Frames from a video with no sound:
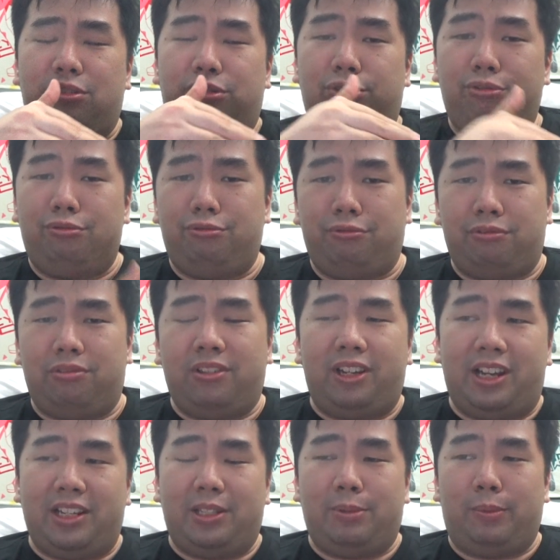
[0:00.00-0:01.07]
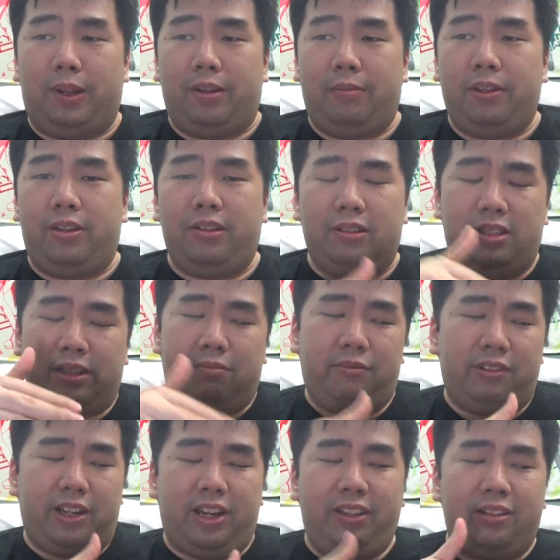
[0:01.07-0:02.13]
June as well, because some
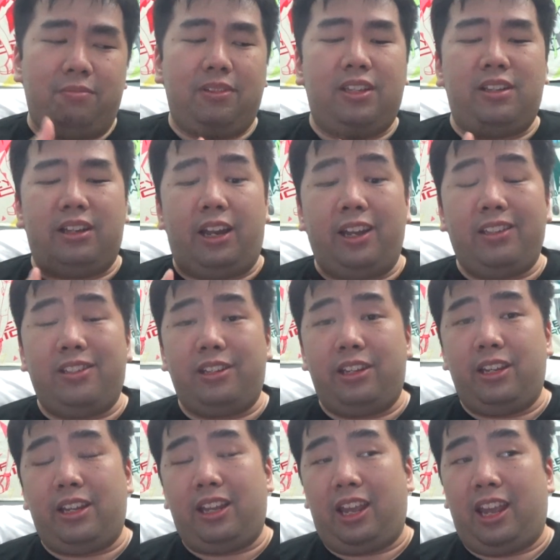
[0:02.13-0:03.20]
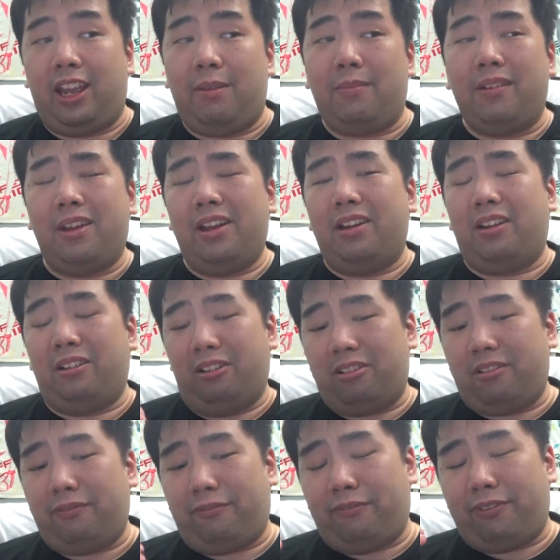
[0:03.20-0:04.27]
of the items here actually came a
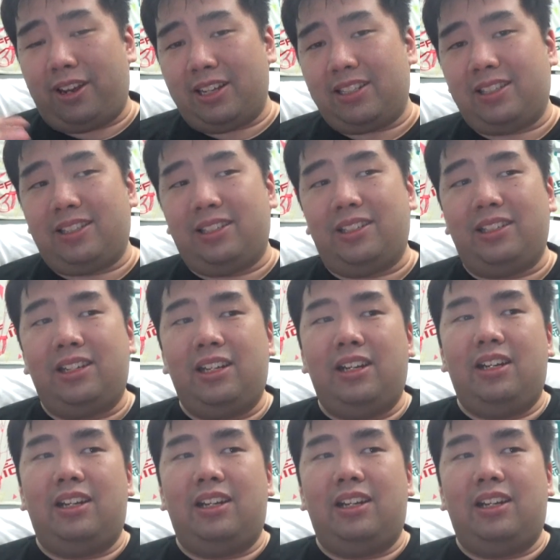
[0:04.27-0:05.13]
lot faster